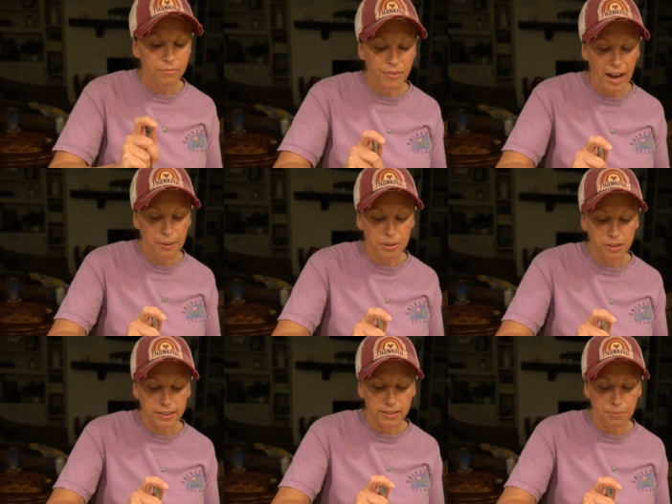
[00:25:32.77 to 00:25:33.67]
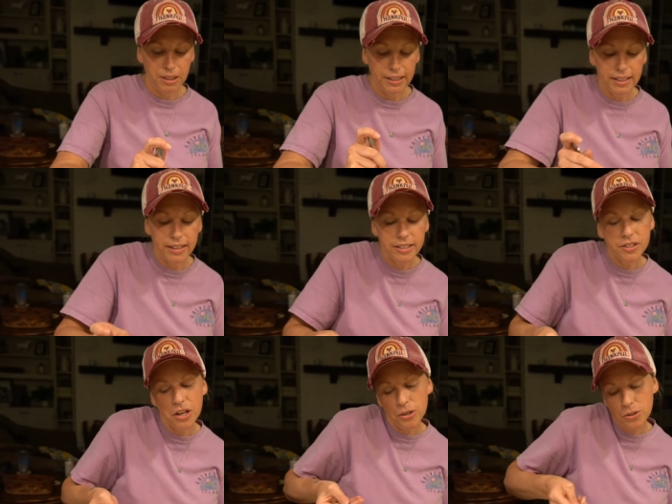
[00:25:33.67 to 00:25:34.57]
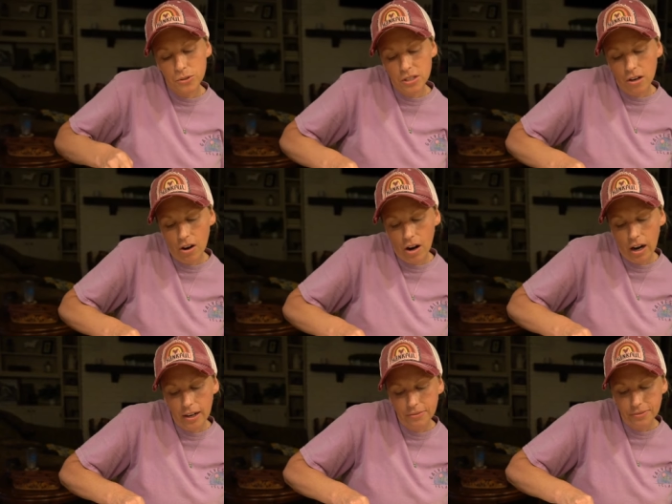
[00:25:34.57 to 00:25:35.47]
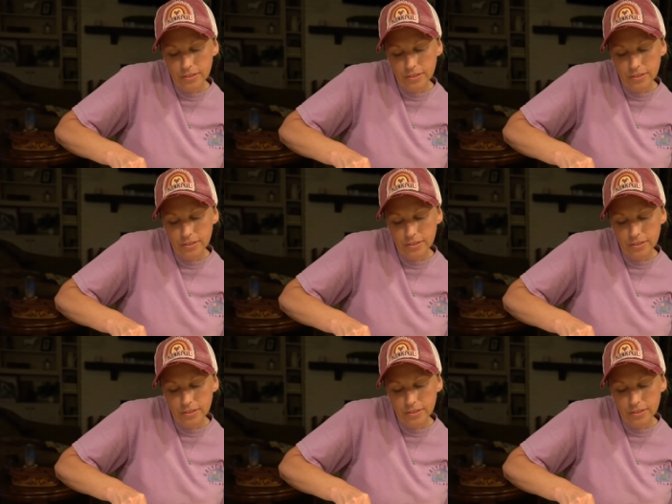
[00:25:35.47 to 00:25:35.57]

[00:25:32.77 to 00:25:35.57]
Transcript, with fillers: Fabulous. I'm going to eat his nose off.